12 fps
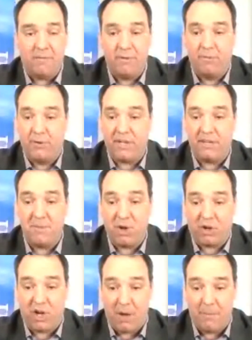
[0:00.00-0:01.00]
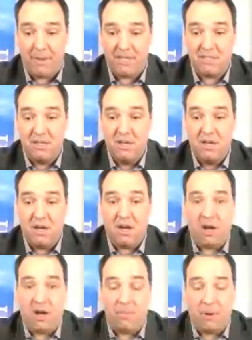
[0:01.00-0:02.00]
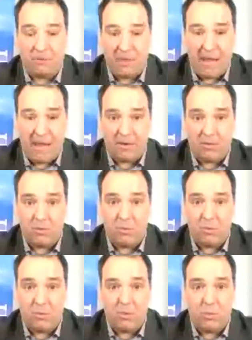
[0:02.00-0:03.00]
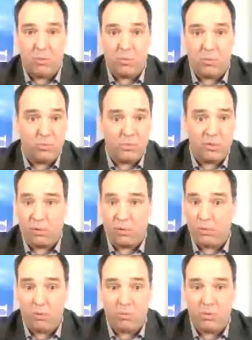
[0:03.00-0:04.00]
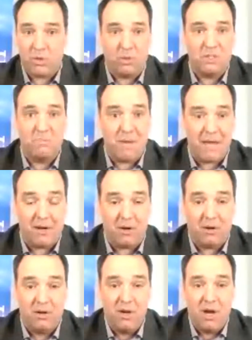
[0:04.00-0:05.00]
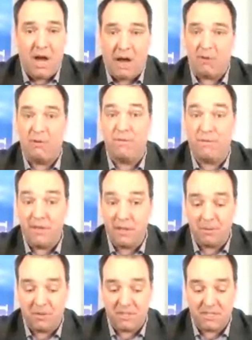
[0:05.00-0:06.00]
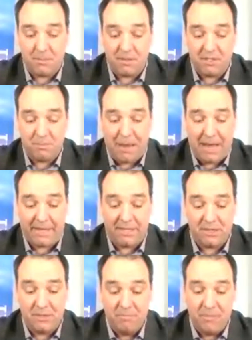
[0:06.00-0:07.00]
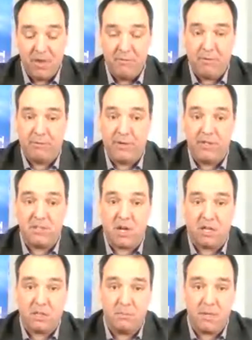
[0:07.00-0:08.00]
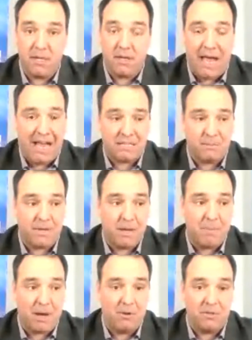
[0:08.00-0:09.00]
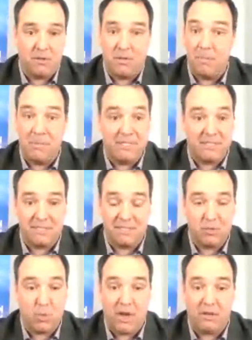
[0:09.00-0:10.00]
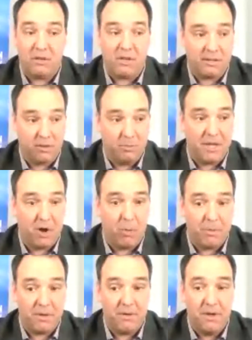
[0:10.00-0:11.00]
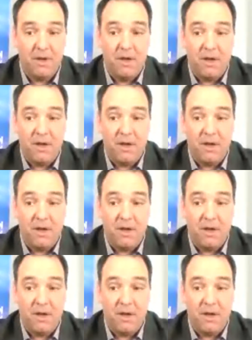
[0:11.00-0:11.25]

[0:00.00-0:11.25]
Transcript: Feel free to give me your comments about that. You know, which one's better? How do you feel about the stimulus package? Feel free to talk to me. Ask me about the businesses, when you think they'll be open.